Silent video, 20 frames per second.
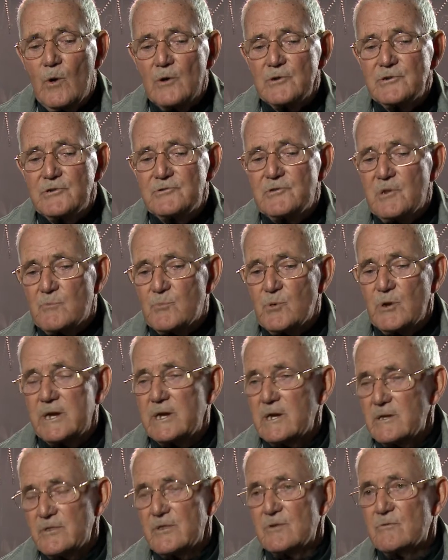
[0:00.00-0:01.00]
wanted to
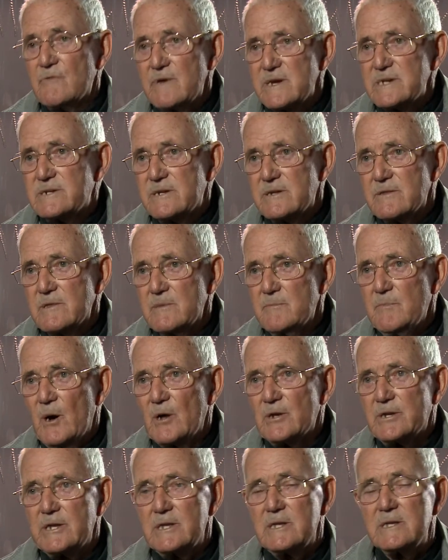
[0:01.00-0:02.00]
bring in the rest of the
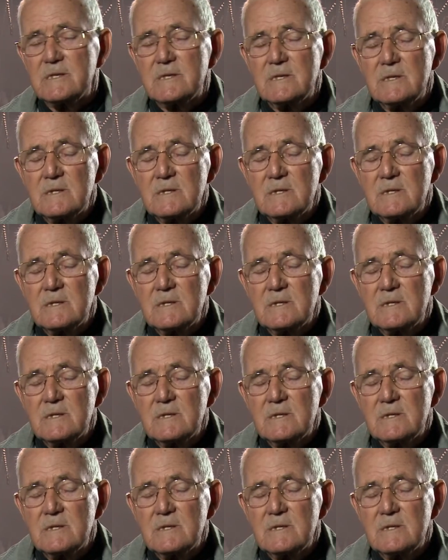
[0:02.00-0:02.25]
body,